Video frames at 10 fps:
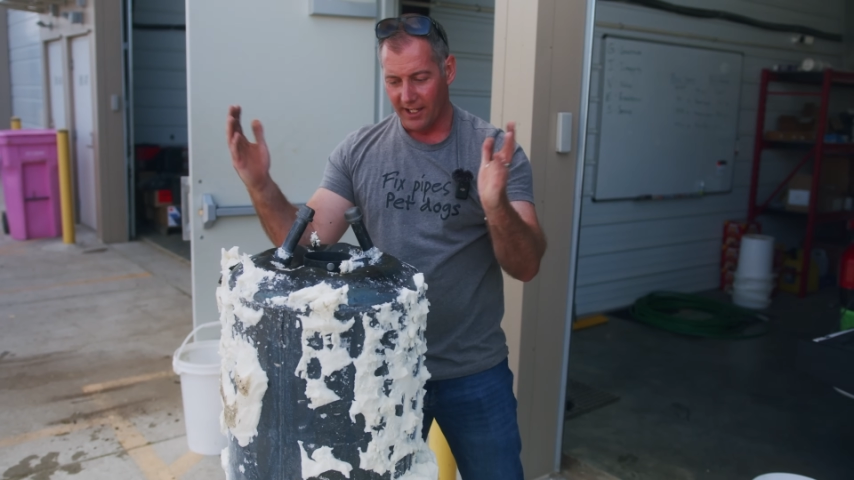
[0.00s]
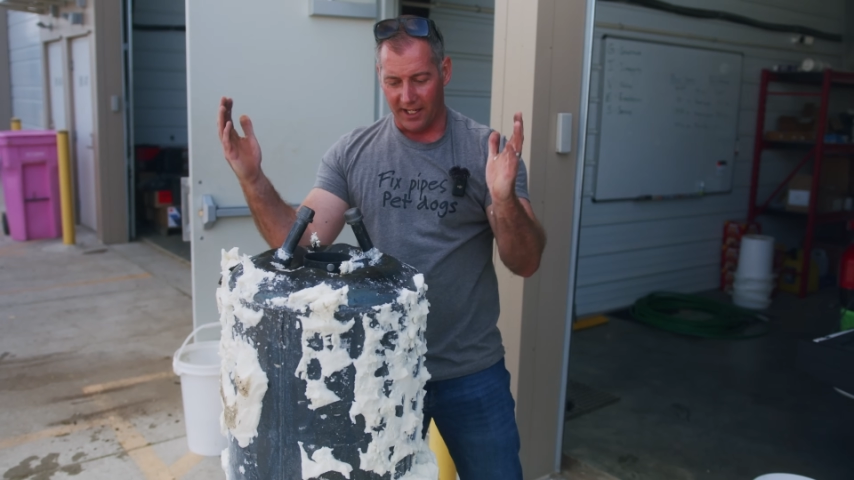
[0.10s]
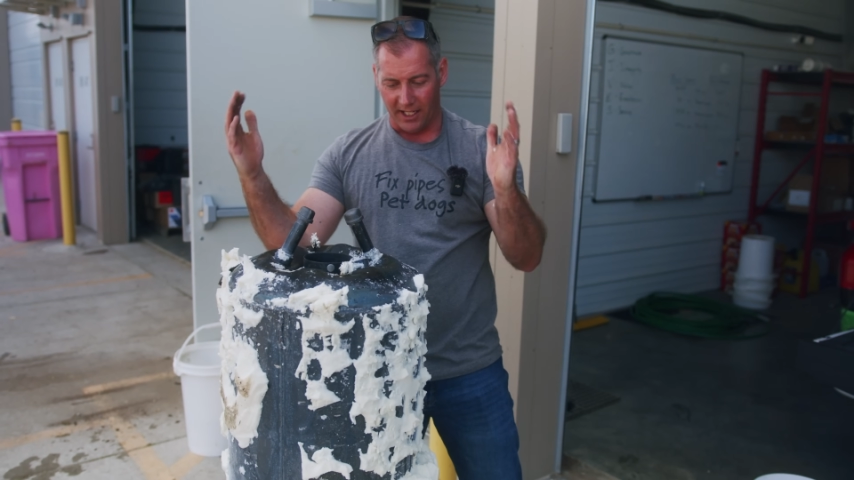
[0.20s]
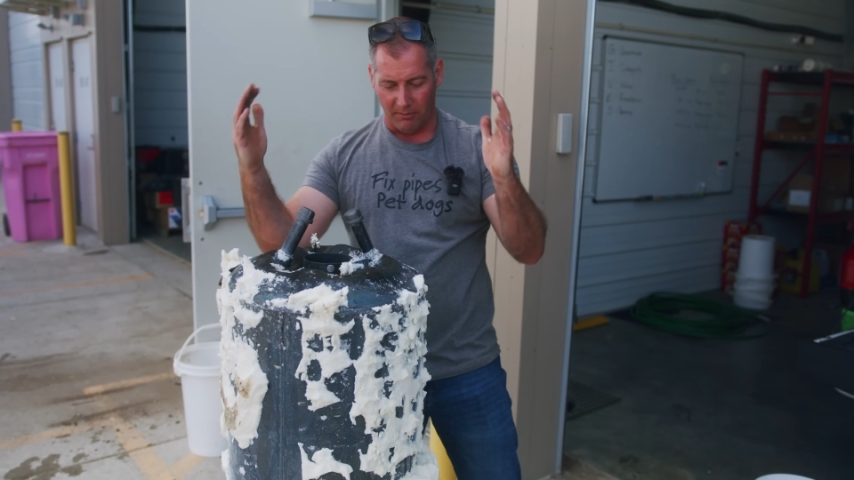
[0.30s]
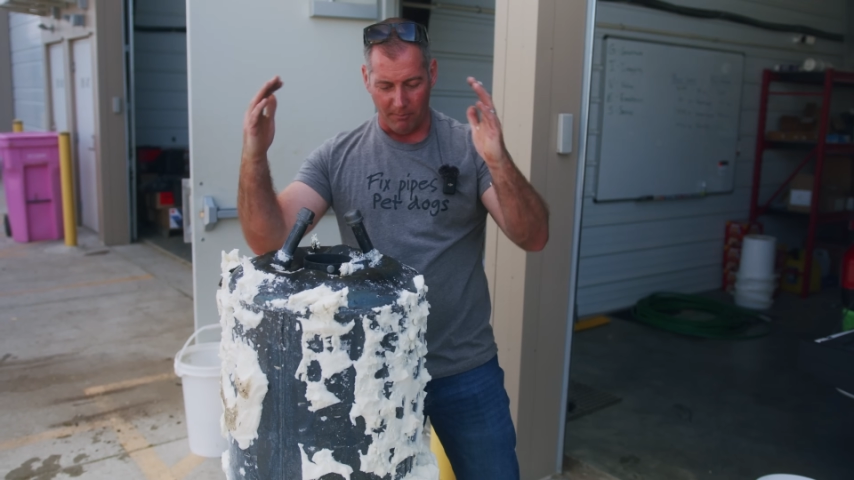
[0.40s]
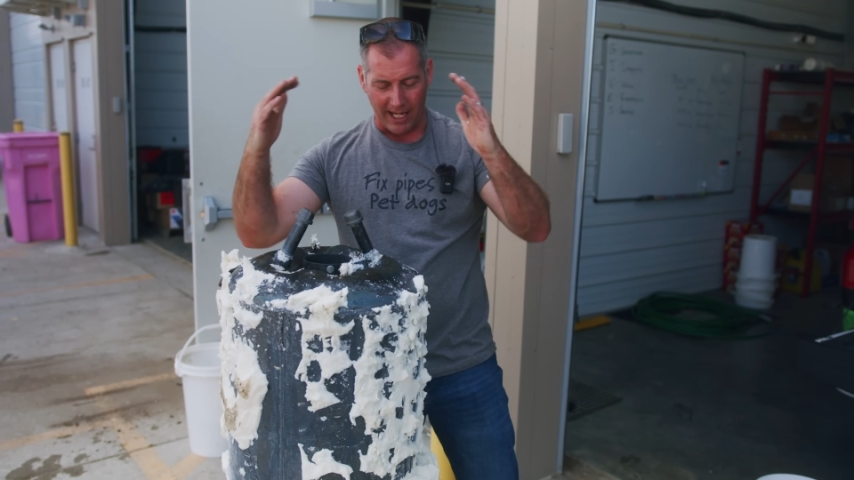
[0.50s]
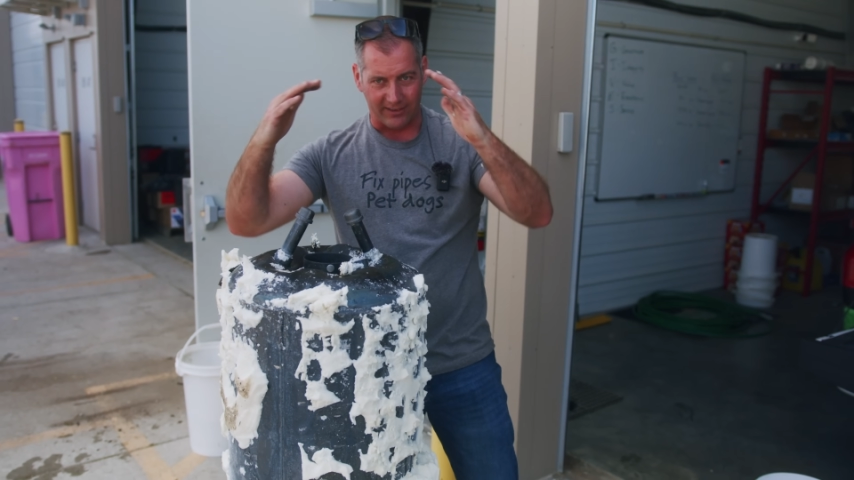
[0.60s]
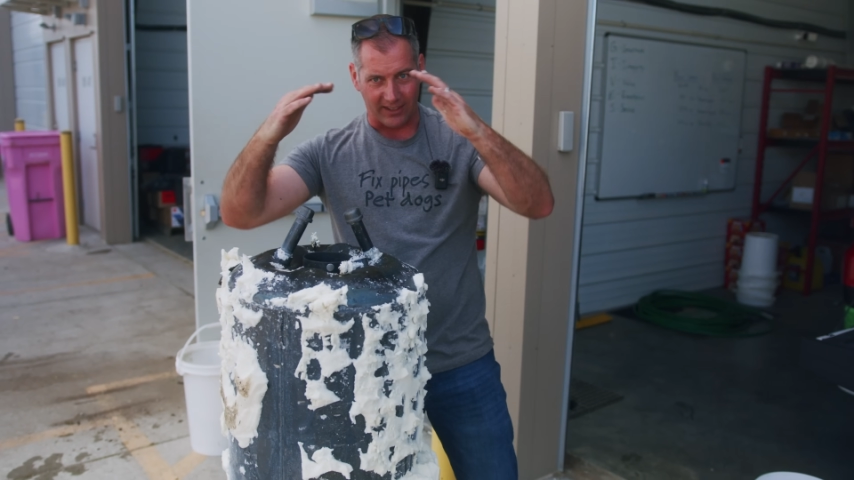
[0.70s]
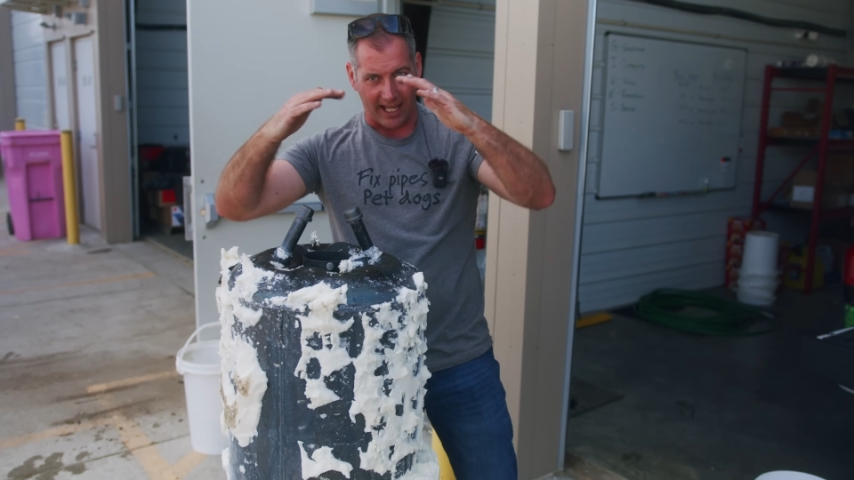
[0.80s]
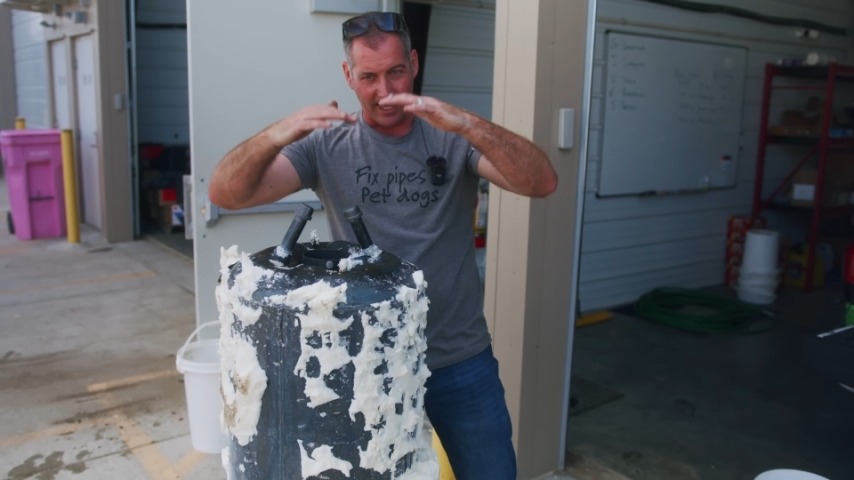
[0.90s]
and
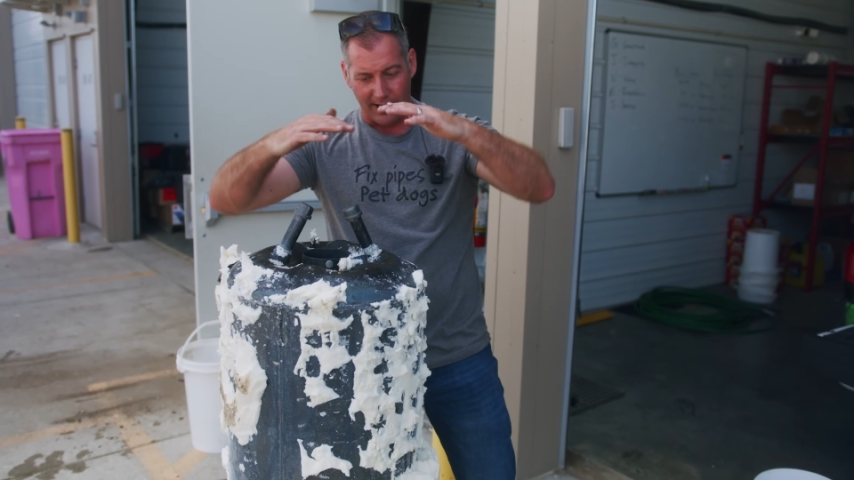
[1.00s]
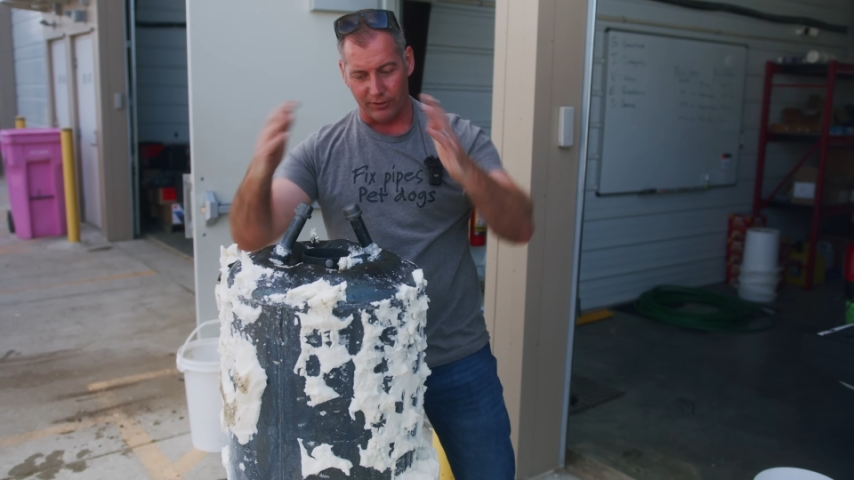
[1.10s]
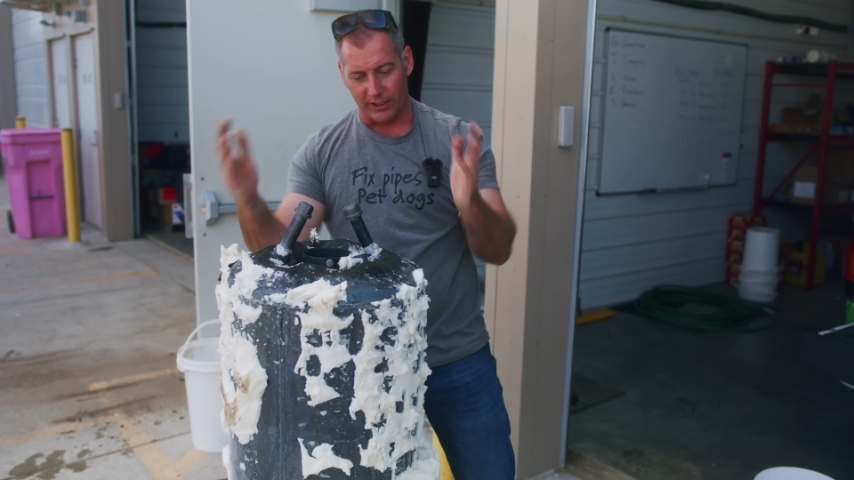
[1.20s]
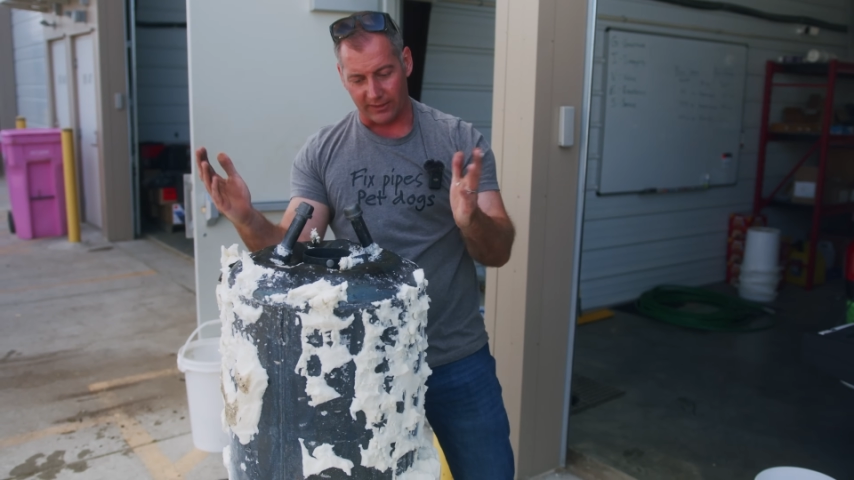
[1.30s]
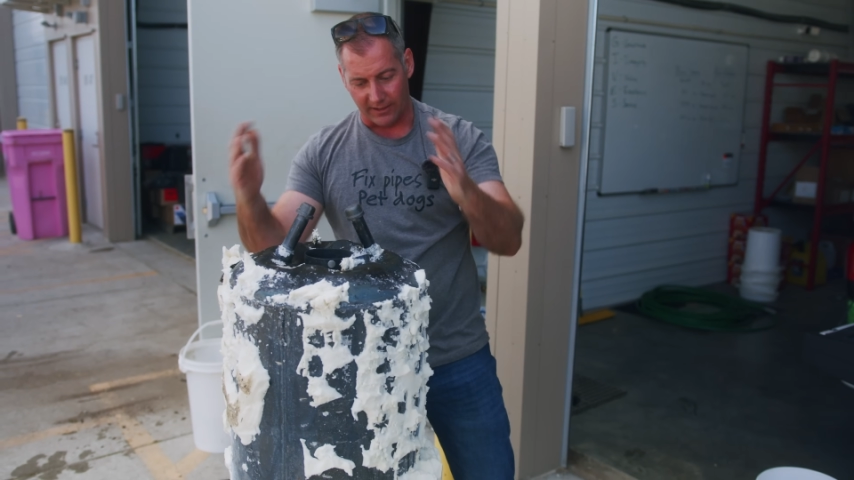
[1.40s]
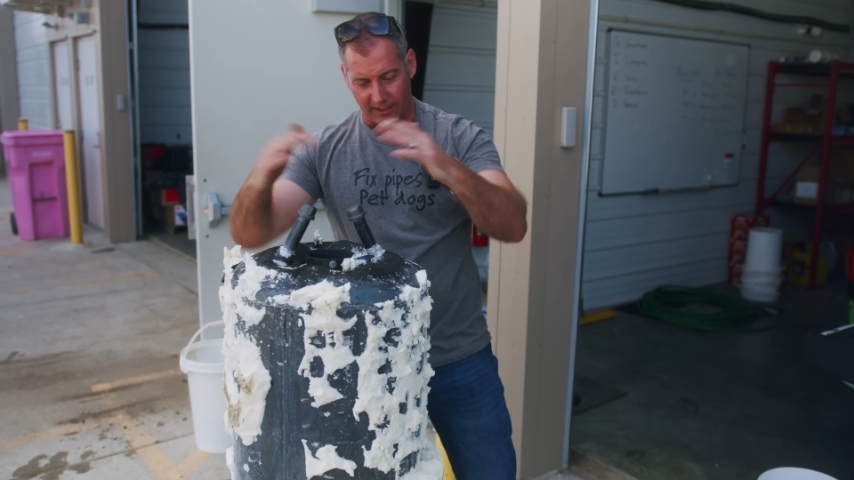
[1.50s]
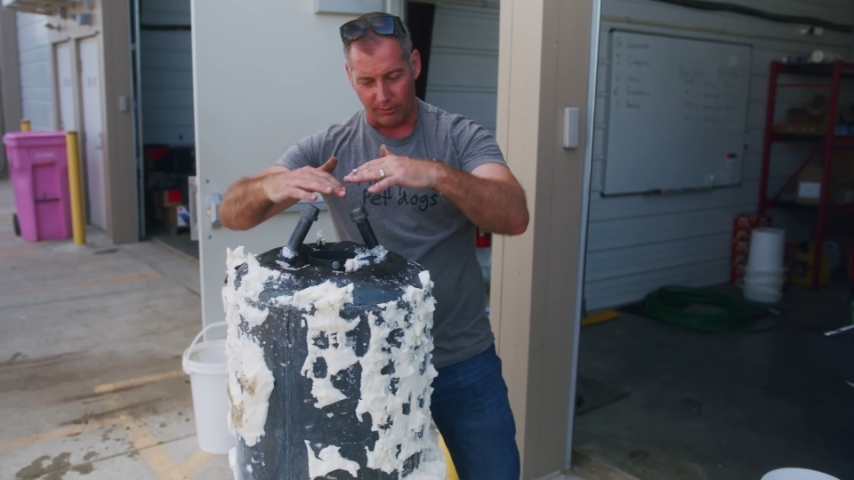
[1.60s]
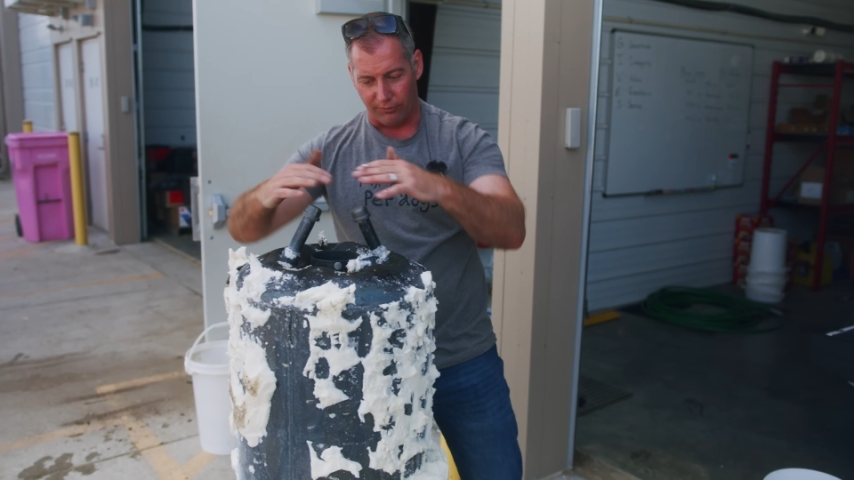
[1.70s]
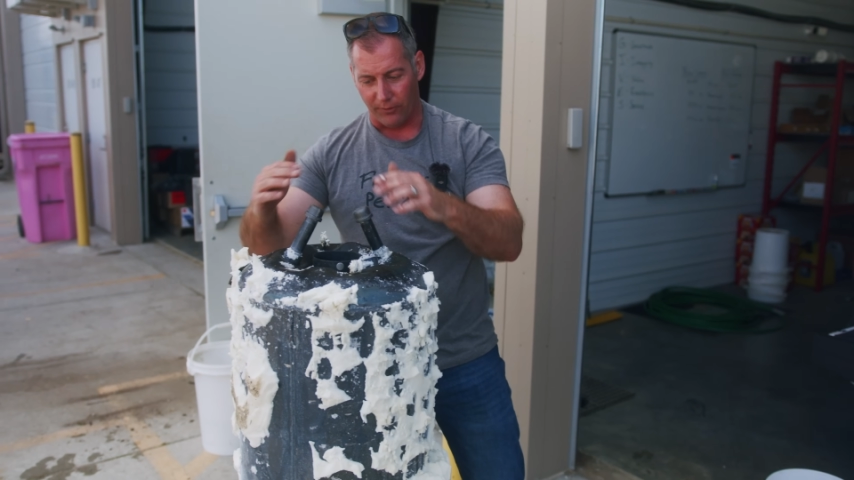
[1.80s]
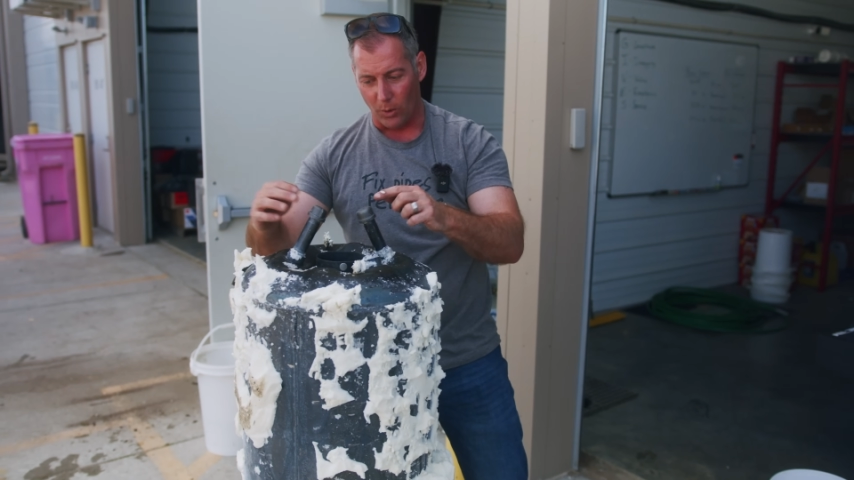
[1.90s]
makes
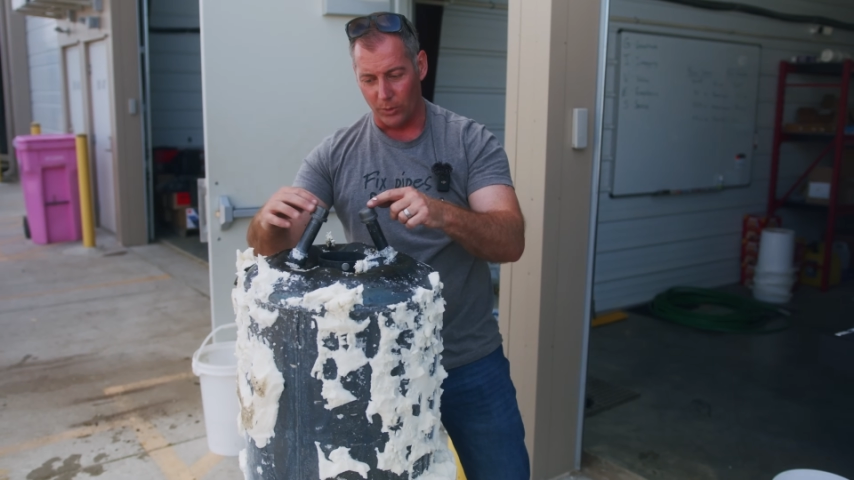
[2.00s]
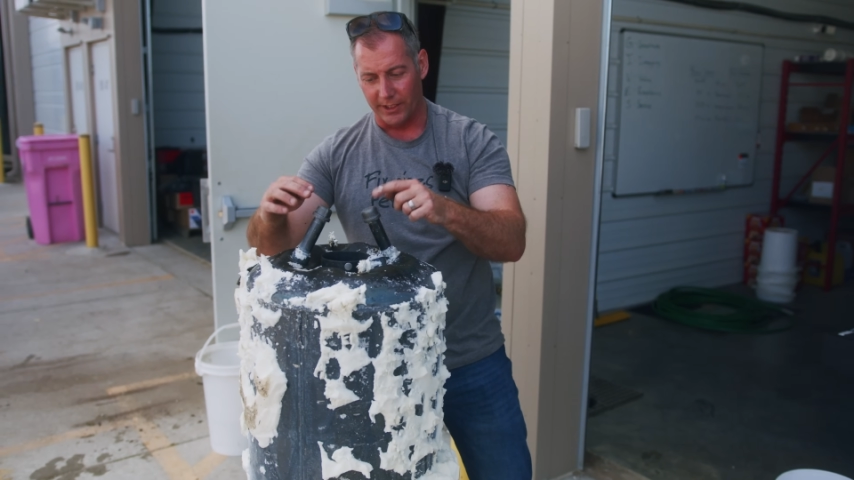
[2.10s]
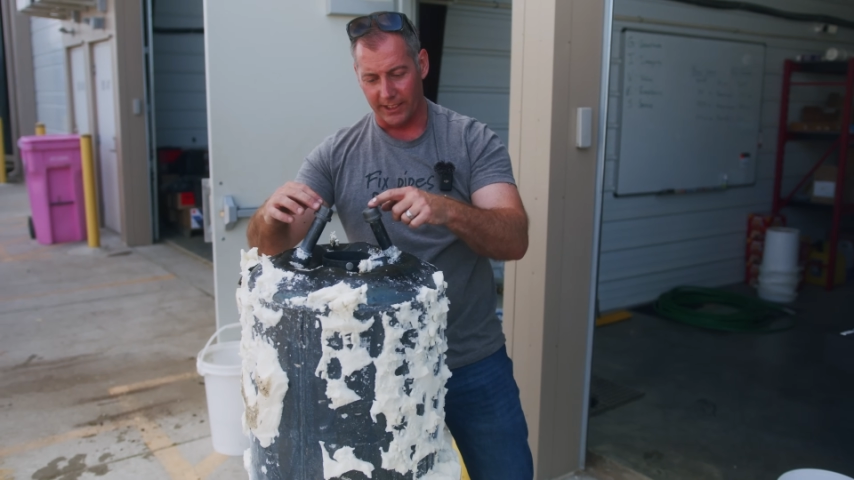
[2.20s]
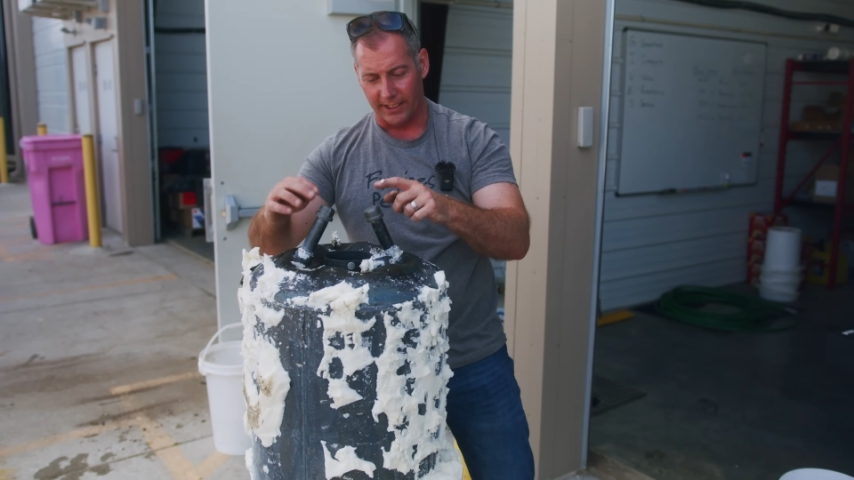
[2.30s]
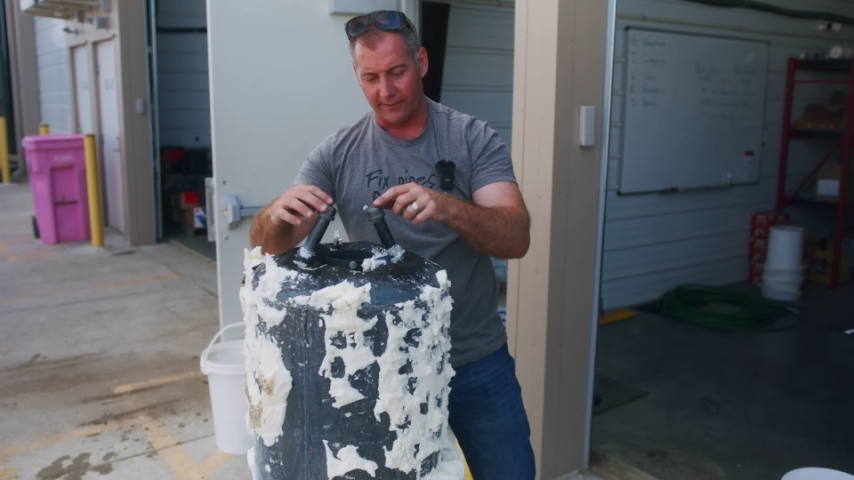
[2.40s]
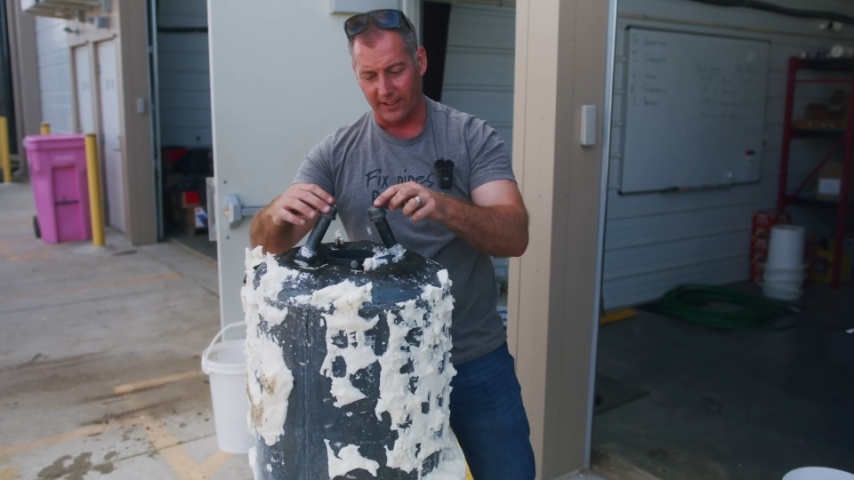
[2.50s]
everything fold in.